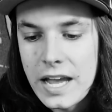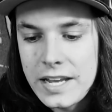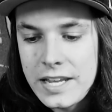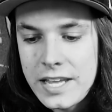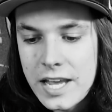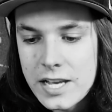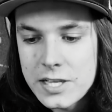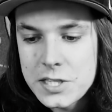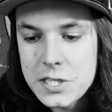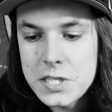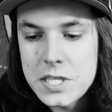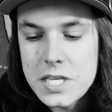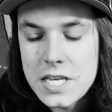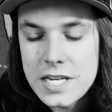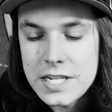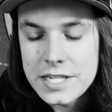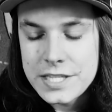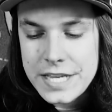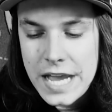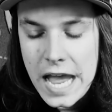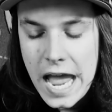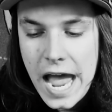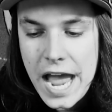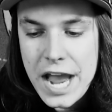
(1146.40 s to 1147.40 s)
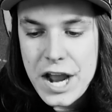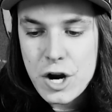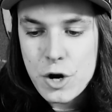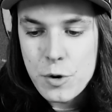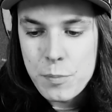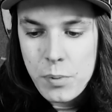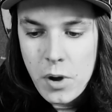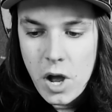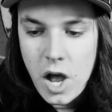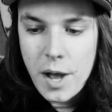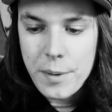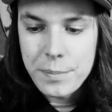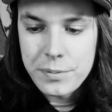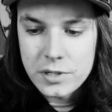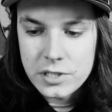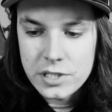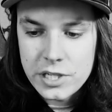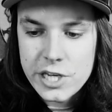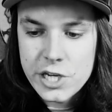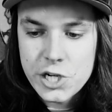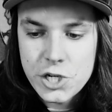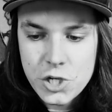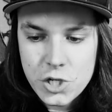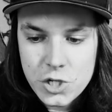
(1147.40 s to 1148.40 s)
I guess the entire
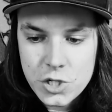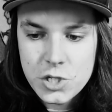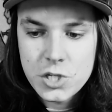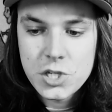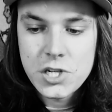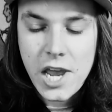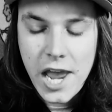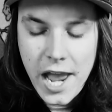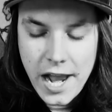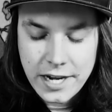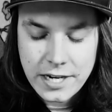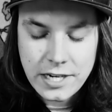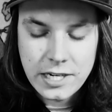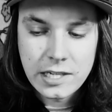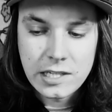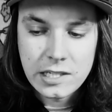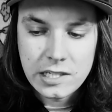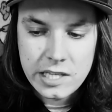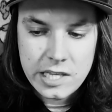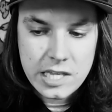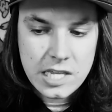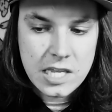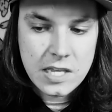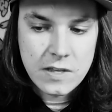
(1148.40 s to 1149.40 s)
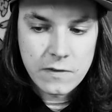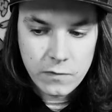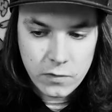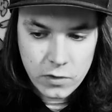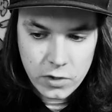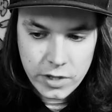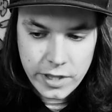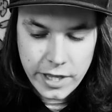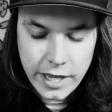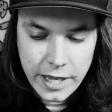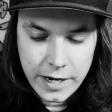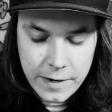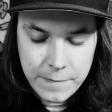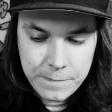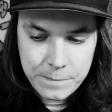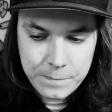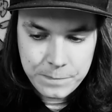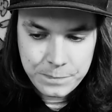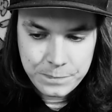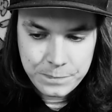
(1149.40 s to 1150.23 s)
population's technically evil then.